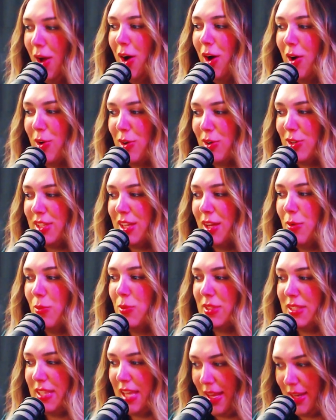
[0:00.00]
Heart
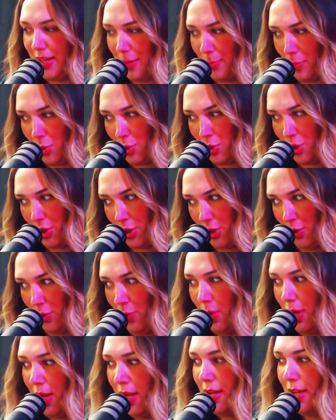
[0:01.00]
was at number two.